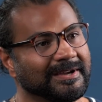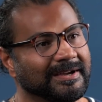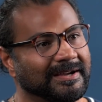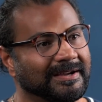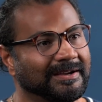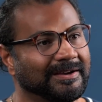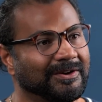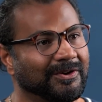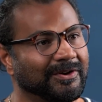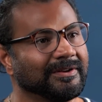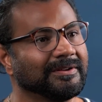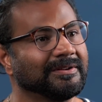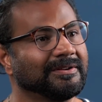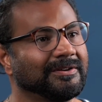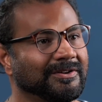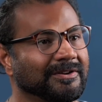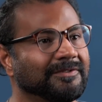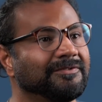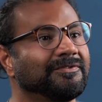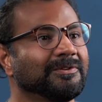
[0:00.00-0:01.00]
on
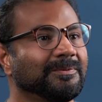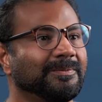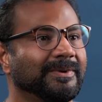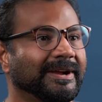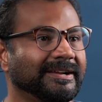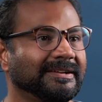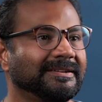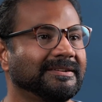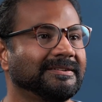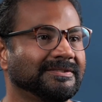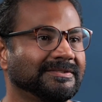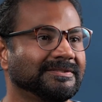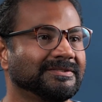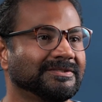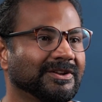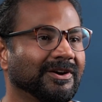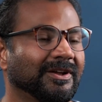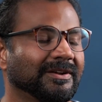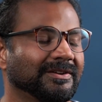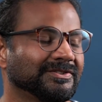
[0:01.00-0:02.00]
a Fulbright
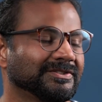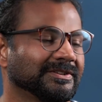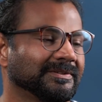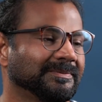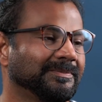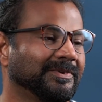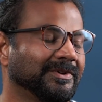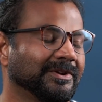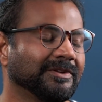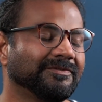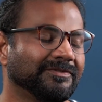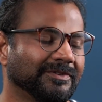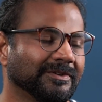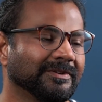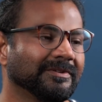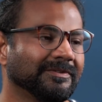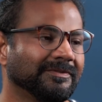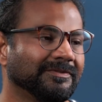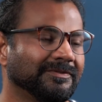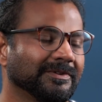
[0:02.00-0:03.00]
scholarship, as
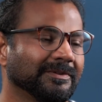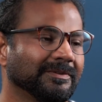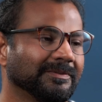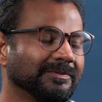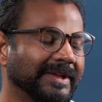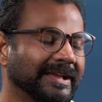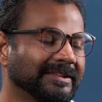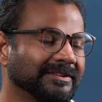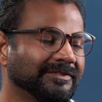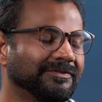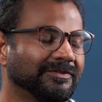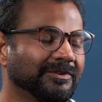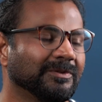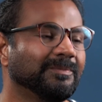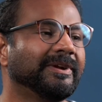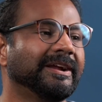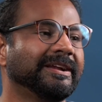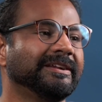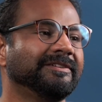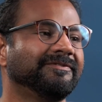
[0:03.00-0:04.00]
a
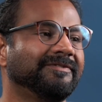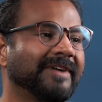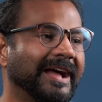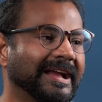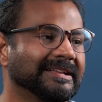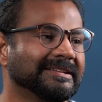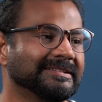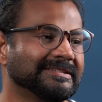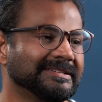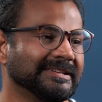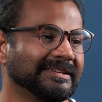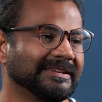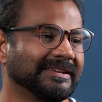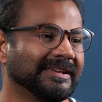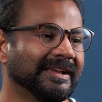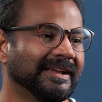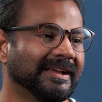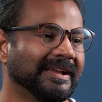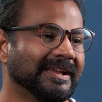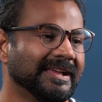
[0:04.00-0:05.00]
Fulbright
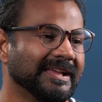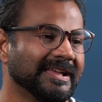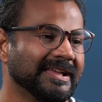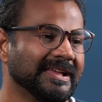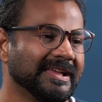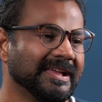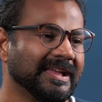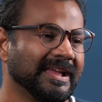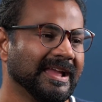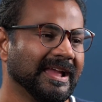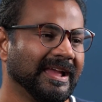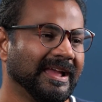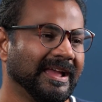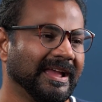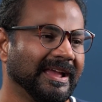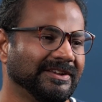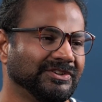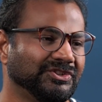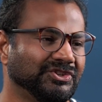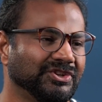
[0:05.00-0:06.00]
faculty.
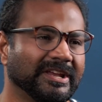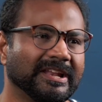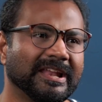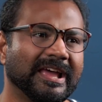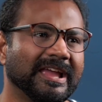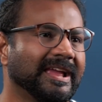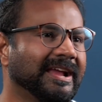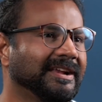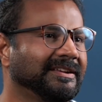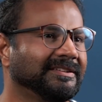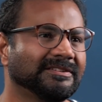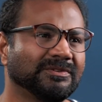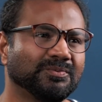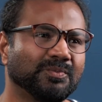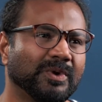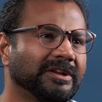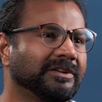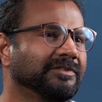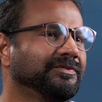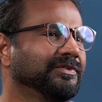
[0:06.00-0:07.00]
And she and I had
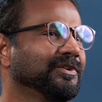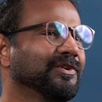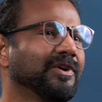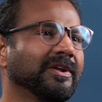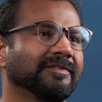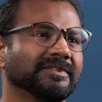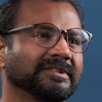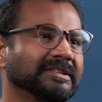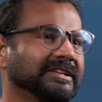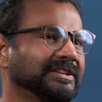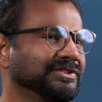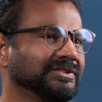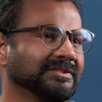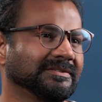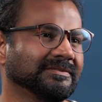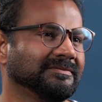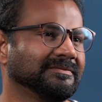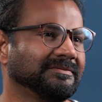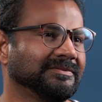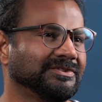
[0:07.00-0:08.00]
this wonderful
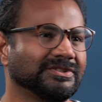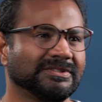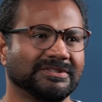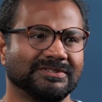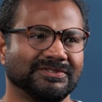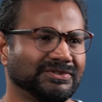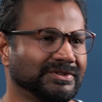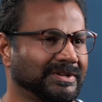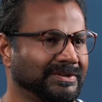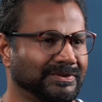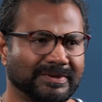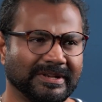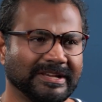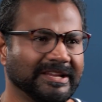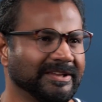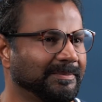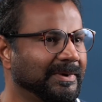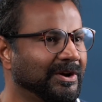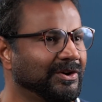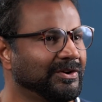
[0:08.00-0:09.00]
conversation, just
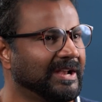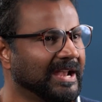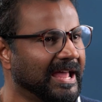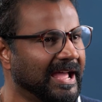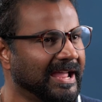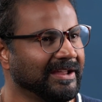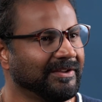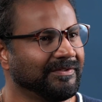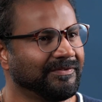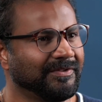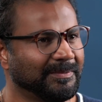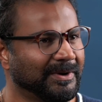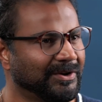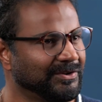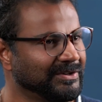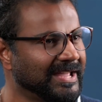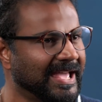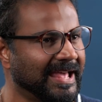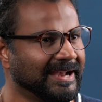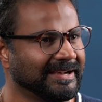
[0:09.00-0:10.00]
generally about life,
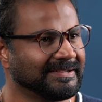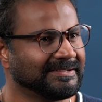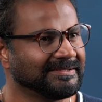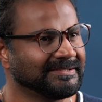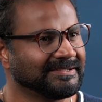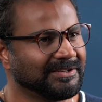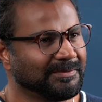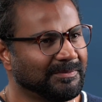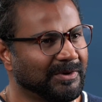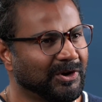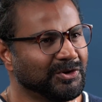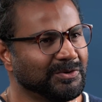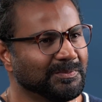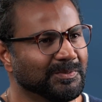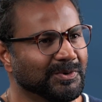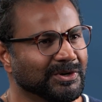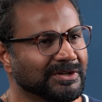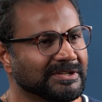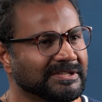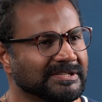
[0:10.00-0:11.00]
about characters,
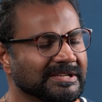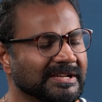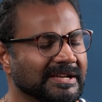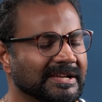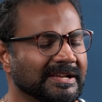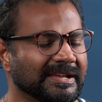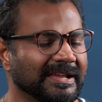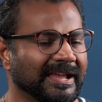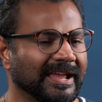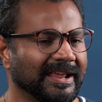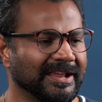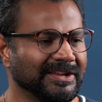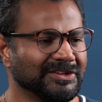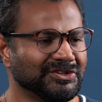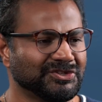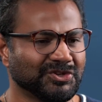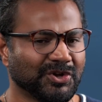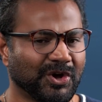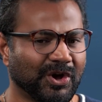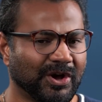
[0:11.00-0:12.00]
about books. And
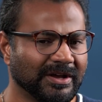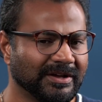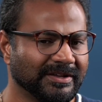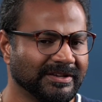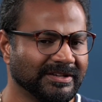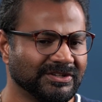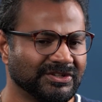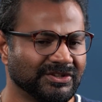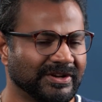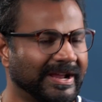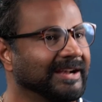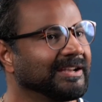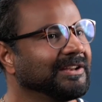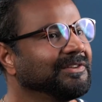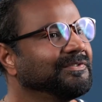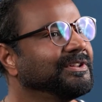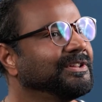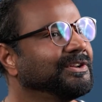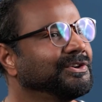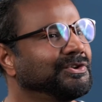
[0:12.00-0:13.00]
I saw her
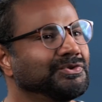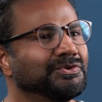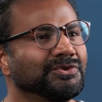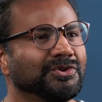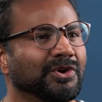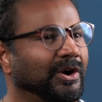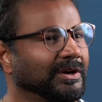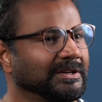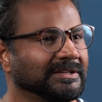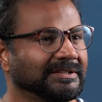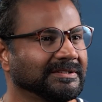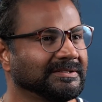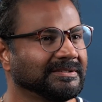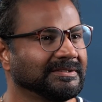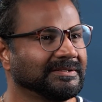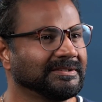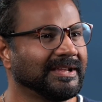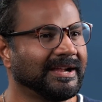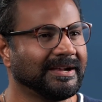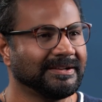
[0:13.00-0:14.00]
interacting with her two daughters.
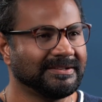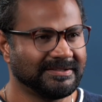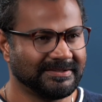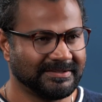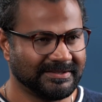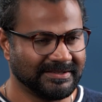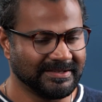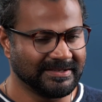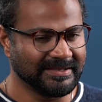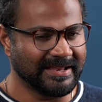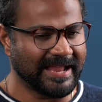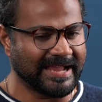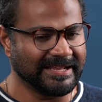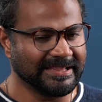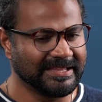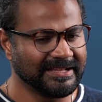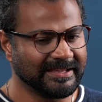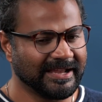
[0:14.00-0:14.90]
That I